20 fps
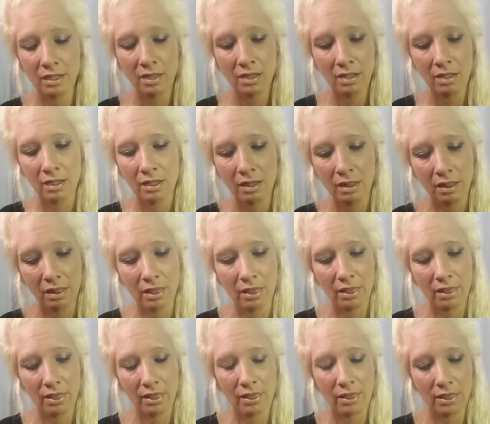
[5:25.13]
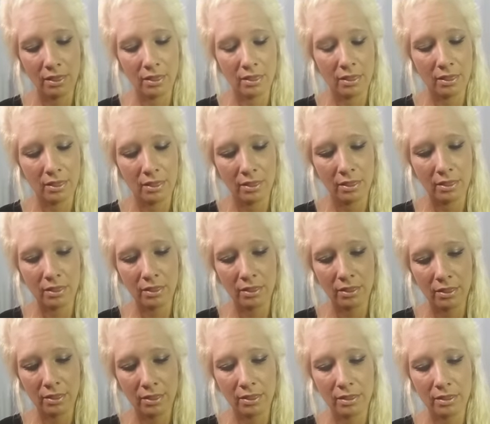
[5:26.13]

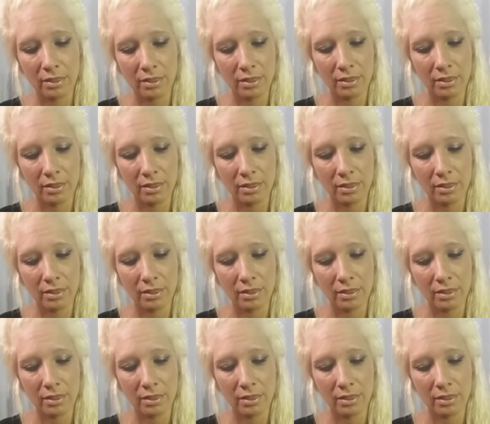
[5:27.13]
(no one is talking)